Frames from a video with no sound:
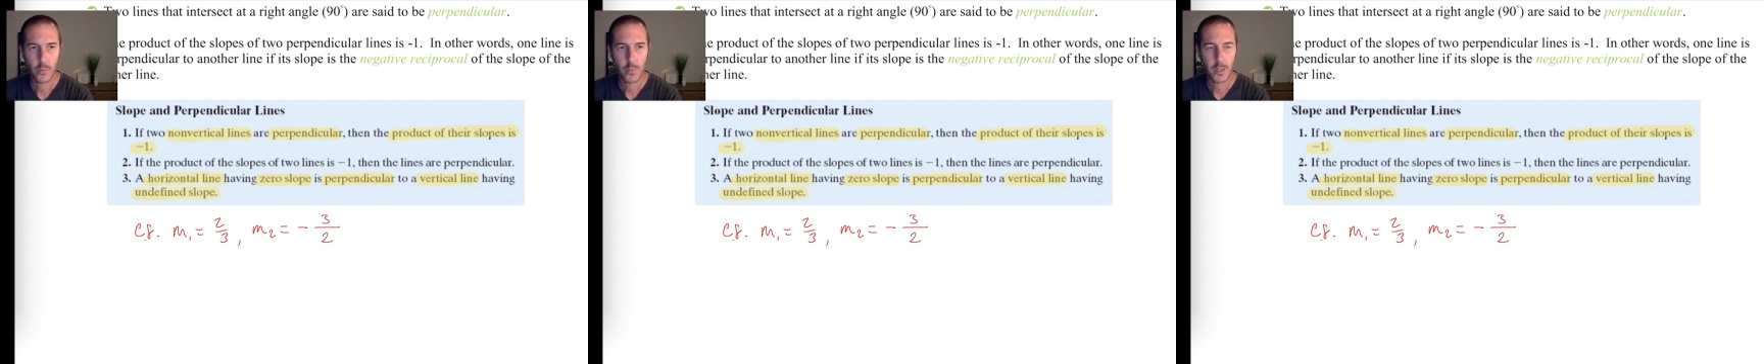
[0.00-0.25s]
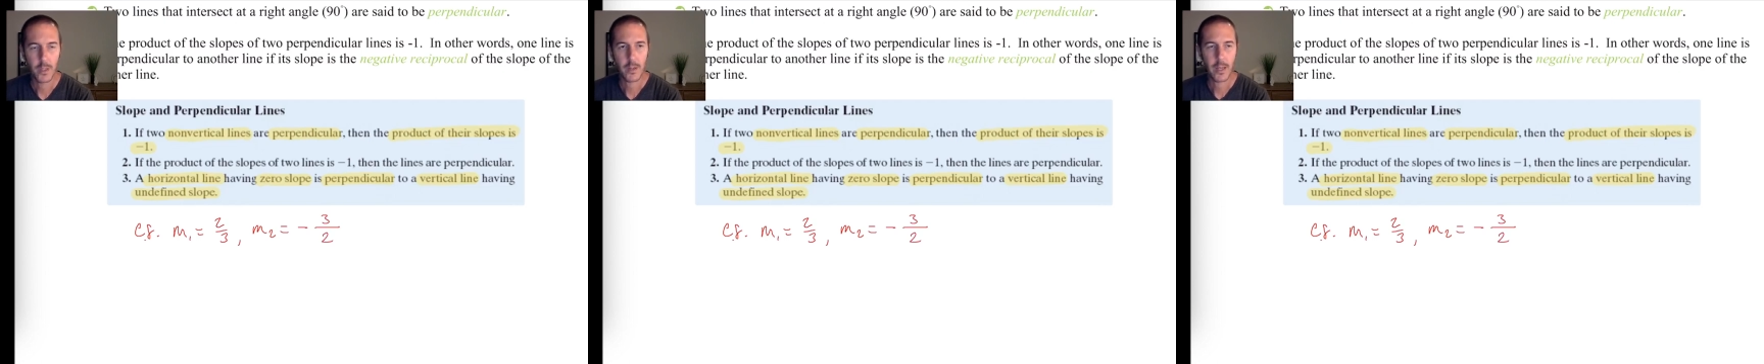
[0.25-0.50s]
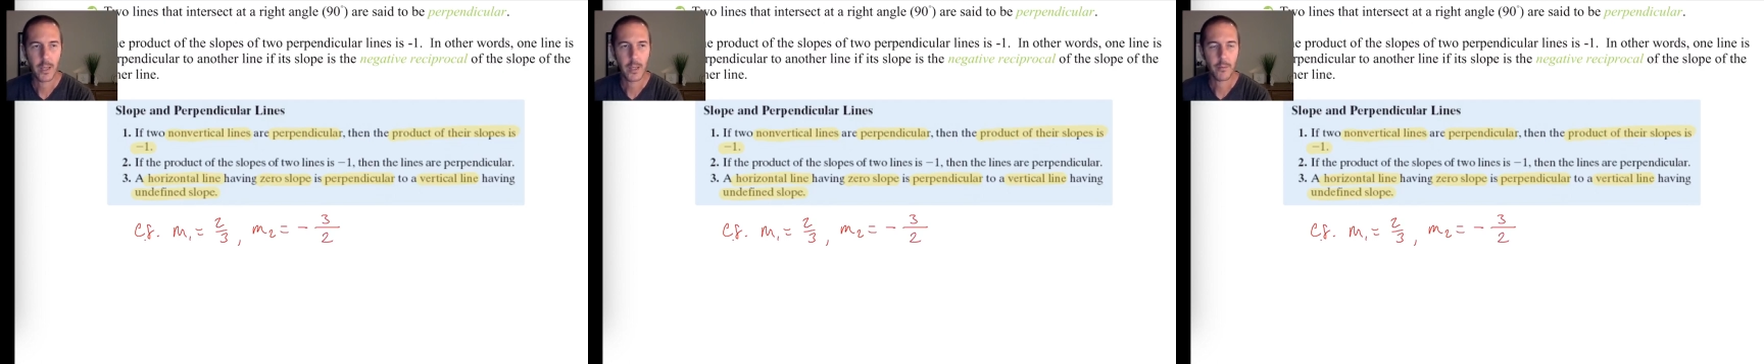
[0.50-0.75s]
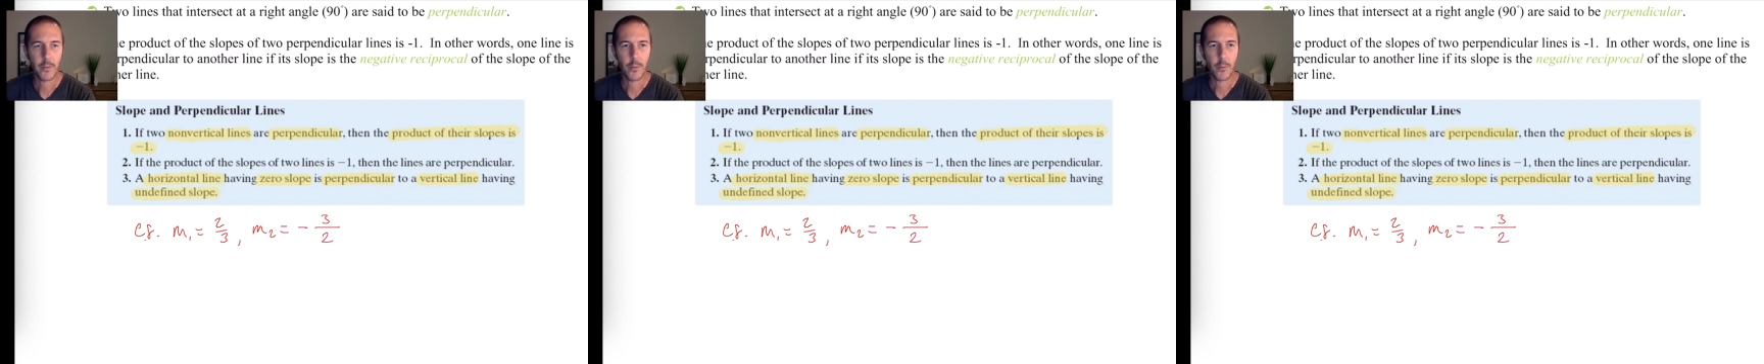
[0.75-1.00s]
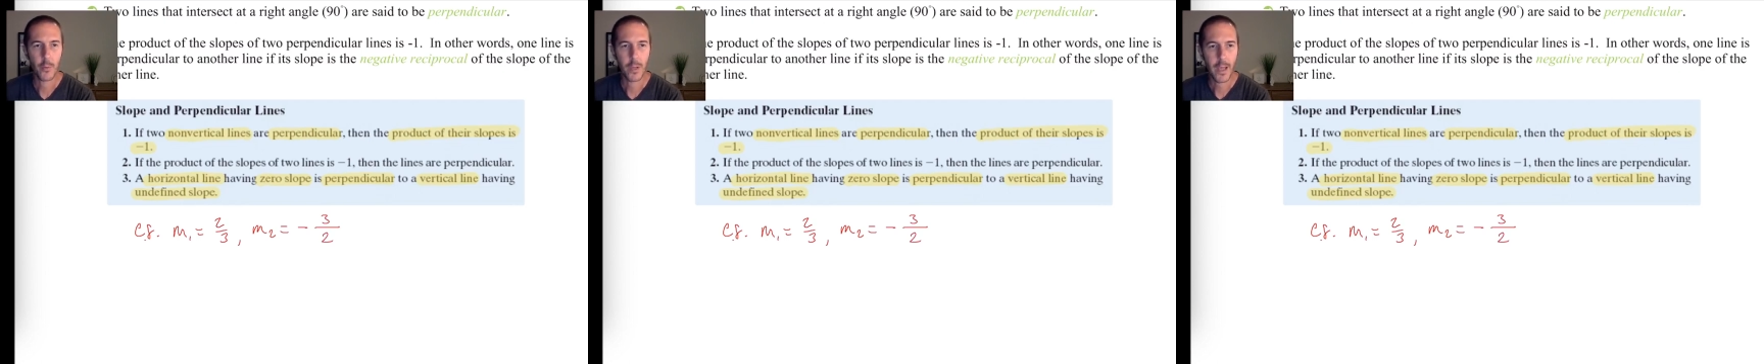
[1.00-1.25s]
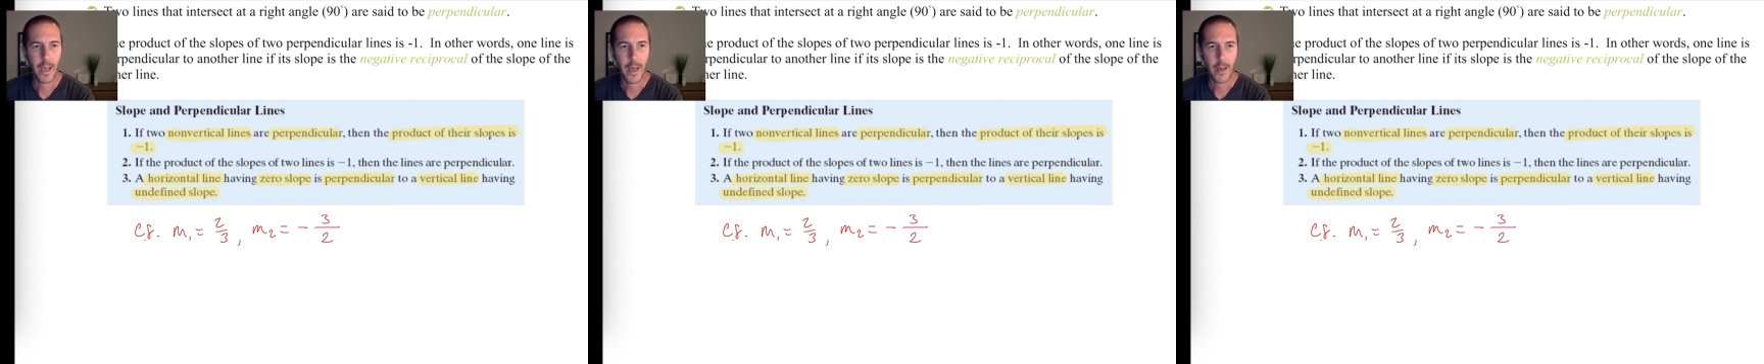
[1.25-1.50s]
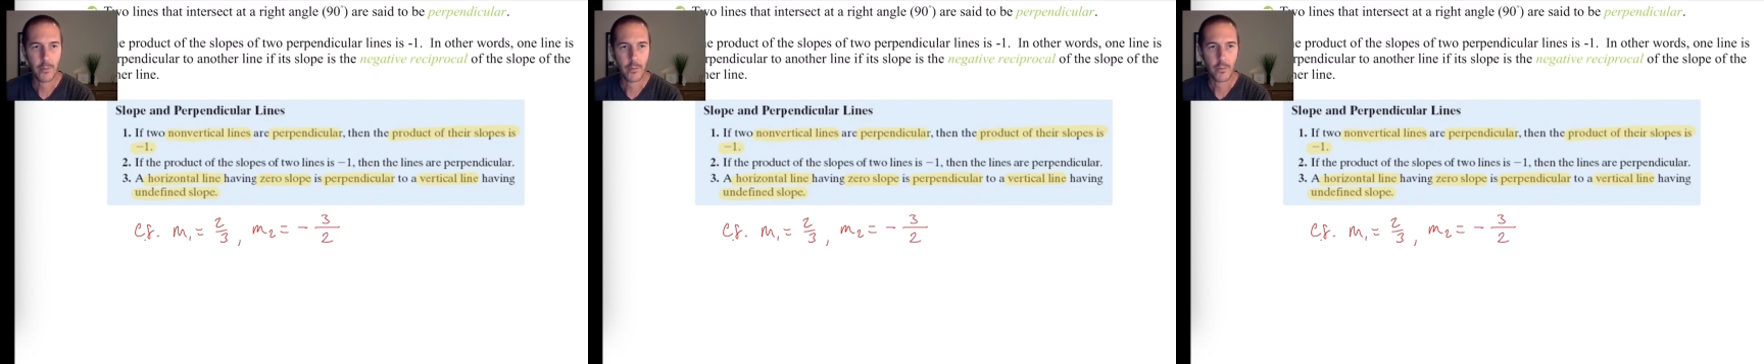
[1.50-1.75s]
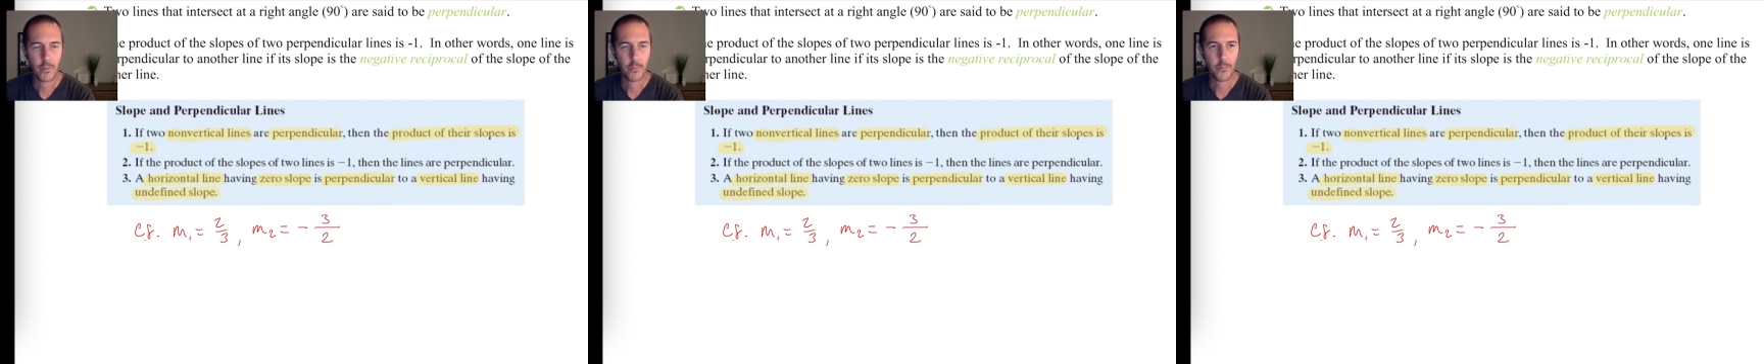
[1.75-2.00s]
would be
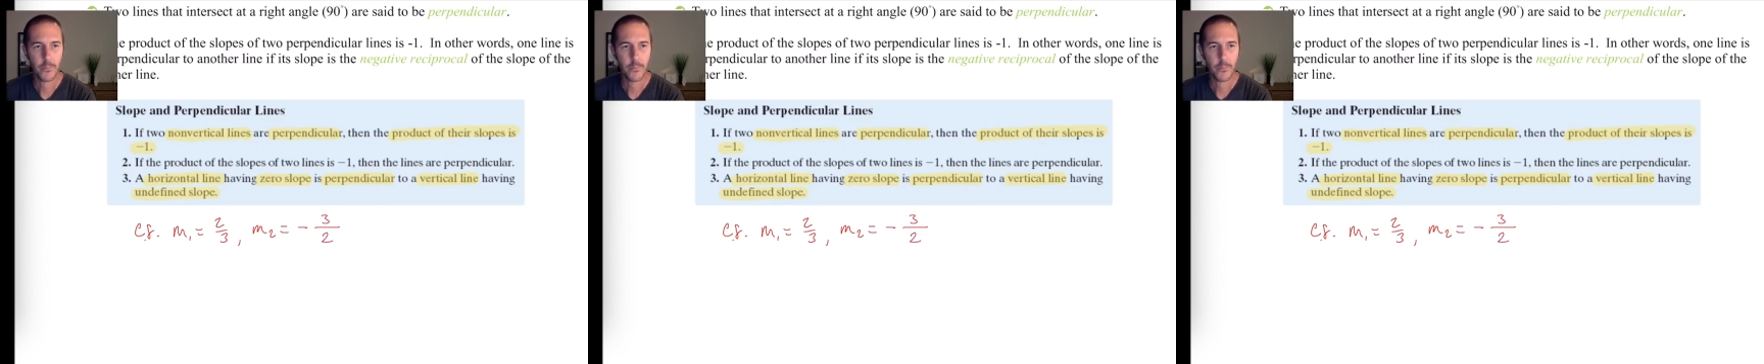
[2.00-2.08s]
-3/2.